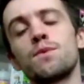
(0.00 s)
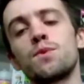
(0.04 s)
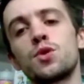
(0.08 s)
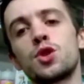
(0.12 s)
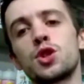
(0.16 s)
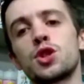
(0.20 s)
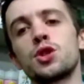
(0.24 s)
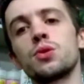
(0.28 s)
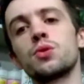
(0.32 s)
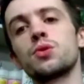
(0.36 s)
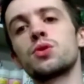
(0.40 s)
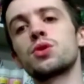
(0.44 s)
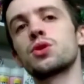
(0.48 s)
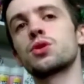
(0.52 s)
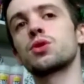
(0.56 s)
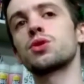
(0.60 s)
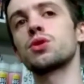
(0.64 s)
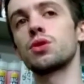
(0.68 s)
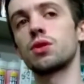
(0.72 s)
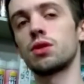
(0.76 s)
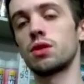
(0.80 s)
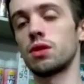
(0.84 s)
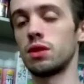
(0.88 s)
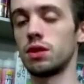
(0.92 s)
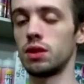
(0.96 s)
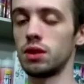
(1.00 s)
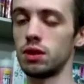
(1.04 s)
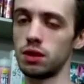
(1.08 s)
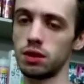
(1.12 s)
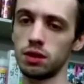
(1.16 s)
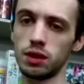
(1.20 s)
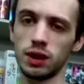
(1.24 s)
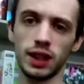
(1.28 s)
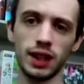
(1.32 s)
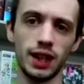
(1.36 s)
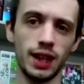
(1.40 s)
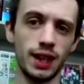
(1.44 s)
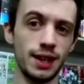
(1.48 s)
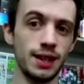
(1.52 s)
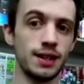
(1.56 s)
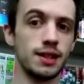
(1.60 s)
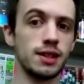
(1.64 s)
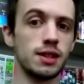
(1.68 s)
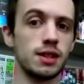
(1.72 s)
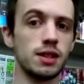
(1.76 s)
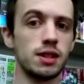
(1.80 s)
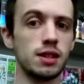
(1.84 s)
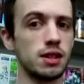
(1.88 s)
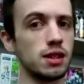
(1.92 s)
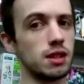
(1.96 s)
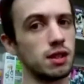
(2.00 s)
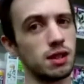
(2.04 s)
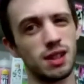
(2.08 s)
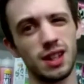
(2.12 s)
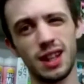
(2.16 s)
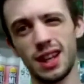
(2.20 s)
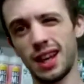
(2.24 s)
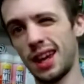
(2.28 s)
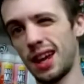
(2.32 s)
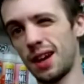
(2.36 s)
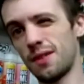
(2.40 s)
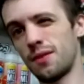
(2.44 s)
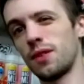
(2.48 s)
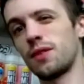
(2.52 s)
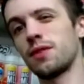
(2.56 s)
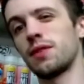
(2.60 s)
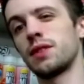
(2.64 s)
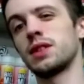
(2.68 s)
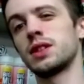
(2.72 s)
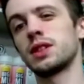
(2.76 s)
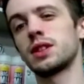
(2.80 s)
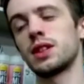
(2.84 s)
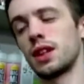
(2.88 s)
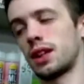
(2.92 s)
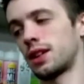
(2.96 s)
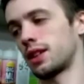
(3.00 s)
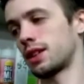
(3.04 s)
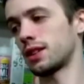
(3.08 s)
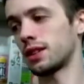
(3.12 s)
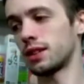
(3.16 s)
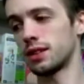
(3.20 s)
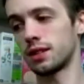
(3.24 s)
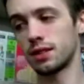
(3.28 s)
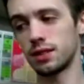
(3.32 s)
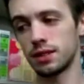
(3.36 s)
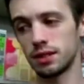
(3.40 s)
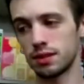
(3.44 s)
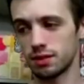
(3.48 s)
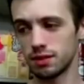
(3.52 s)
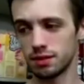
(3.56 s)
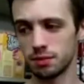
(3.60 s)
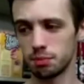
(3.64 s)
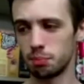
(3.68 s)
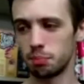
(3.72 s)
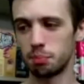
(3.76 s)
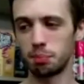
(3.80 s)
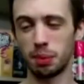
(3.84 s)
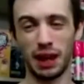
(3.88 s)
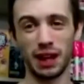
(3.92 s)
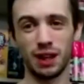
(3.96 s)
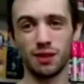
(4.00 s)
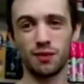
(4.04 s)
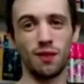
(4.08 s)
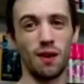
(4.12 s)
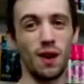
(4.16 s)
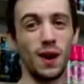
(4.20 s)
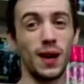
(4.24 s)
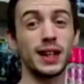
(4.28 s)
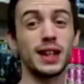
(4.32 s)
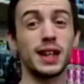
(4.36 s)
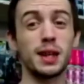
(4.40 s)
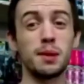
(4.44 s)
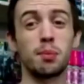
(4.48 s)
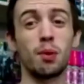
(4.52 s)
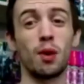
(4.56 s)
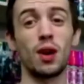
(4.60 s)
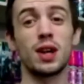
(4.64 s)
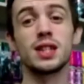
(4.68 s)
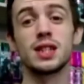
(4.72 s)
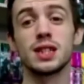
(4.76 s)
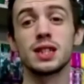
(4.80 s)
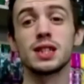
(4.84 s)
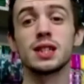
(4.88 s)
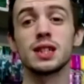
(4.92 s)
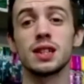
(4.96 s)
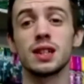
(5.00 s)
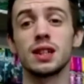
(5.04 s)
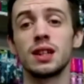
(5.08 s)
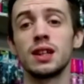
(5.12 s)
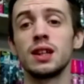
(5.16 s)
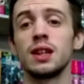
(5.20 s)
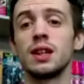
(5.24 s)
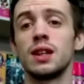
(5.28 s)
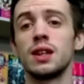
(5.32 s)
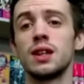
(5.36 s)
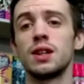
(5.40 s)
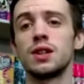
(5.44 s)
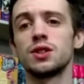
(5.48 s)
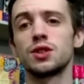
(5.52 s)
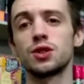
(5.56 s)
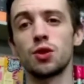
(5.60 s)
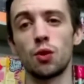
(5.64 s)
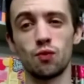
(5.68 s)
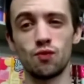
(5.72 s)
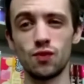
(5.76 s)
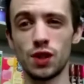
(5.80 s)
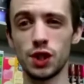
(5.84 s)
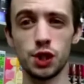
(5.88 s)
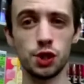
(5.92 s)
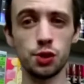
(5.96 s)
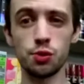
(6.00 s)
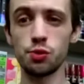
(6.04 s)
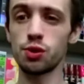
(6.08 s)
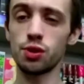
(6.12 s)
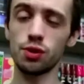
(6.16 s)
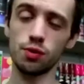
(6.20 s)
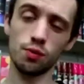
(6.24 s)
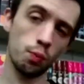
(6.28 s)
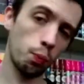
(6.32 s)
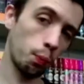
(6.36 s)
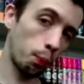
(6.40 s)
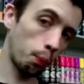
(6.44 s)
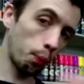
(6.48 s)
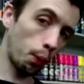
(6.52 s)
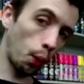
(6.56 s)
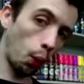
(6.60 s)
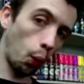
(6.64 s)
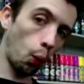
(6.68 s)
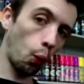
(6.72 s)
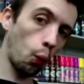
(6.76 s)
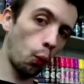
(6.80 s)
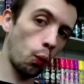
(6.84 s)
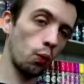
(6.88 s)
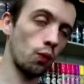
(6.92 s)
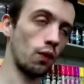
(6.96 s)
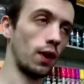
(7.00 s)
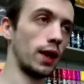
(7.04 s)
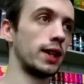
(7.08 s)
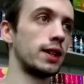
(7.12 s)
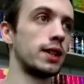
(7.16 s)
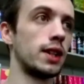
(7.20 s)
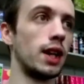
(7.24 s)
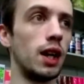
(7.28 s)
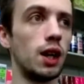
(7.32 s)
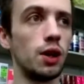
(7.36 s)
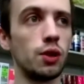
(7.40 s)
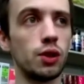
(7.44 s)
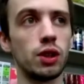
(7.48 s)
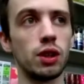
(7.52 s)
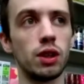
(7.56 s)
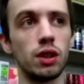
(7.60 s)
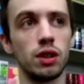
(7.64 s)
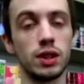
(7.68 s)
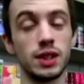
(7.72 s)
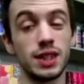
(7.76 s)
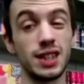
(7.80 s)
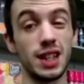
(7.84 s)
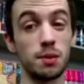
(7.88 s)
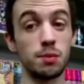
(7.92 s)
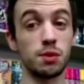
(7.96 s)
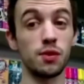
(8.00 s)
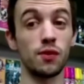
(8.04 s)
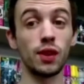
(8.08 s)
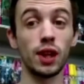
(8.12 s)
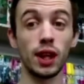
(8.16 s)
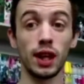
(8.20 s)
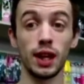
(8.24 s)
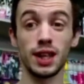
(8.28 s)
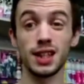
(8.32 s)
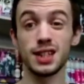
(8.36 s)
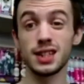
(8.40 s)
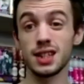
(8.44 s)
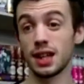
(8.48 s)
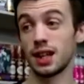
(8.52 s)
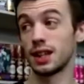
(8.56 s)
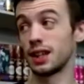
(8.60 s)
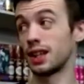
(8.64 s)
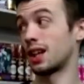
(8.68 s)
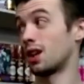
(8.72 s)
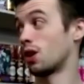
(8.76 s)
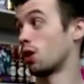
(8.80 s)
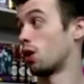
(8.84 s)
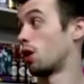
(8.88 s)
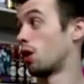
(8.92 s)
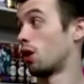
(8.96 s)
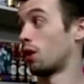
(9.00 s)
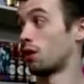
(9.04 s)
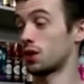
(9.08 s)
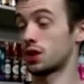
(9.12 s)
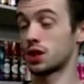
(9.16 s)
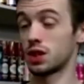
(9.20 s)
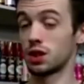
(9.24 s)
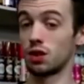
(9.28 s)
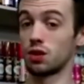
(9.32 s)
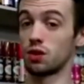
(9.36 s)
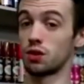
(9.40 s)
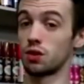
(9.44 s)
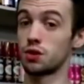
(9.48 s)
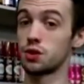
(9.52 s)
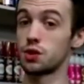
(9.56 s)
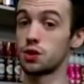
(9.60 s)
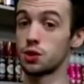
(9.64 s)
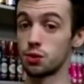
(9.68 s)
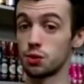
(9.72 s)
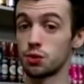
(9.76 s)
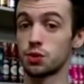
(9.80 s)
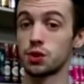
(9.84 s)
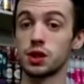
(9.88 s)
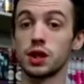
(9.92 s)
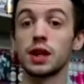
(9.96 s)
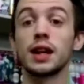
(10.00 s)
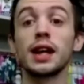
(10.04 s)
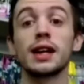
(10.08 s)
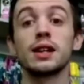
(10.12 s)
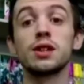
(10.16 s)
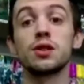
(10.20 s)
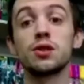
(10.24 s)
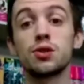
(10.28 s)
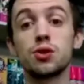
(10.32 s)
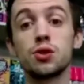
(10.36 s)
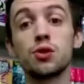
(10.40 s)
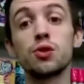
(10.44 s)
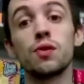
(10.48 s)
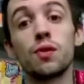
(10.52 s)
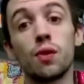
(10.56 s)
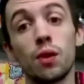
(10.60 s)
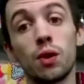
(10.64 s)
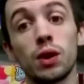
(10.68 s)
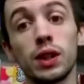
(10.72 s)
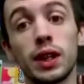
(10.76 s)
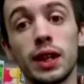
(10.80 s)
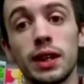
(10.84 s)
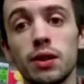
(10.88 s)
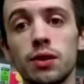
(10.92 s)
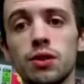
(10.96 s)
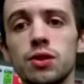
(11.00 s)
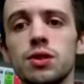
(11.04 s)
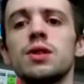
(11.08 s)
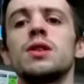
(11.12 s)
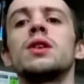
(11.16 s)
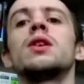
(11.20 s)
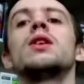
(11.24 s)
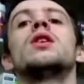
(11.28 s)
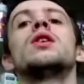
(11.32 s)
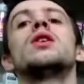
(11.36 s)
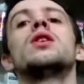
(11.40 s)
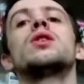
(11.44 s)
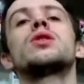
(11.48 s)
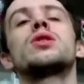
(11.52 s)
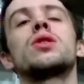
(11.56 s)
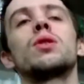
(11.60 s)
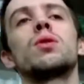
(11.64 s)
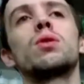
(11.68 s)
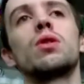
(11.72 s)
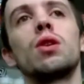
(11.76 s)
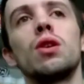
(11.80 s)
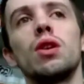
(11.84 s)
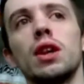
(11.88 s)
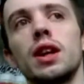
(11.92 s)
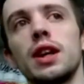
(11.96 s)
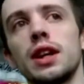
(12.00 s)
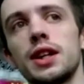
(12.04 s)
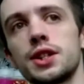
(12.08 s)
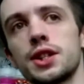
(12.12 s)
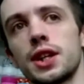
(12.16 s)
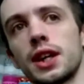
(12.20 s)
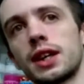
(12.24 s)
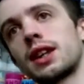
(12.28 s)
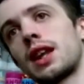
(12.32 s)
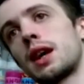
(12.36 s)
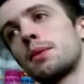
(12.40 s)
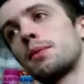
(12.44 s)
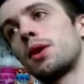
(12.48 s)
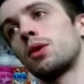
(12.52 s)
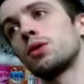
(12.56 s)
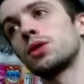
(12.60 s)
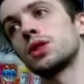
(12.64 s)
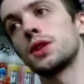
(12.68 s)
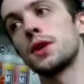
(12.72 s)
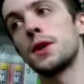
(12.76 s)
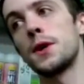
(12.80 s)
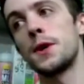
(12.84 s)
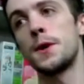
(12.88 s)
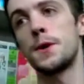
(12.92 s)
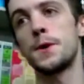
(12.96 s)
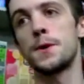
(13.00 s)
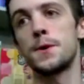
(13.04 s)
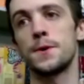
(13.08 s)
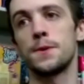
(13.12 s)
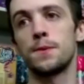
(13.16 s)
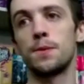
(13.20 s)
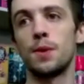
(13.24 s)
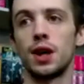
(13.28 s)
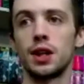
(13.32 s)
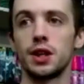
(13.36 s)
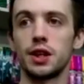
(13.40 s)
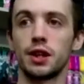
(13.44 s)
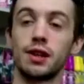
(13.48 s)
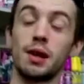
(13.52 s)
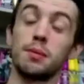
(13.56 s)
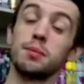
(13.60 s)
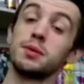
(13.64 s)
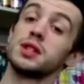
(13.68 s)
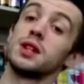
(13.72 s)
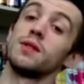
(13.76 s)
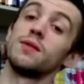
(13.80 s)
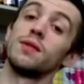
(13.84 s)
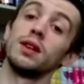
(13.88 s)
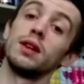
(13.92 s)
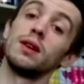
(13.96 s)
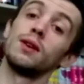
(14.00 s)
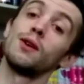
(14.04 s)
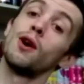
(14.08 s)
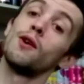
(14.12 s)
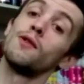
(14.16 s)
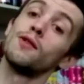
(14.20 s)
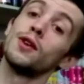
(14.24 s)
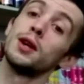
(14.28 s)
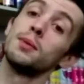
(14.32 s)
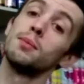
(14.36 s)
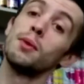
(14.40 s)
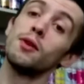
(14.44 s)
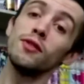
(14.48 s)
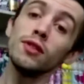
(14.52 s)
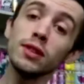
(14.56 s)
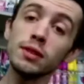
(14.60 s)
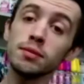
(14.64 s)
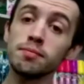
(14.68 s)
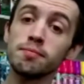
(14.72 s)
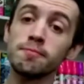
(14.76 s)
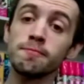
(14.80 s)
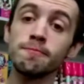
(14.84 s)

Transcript: Juice, kits, everything's like Black Friday prices. So reduced right down in terms of kit. And then obviously on juice, you get 2-4 deals. So call in, check them out while you grab yourself a little coffee and a muffin.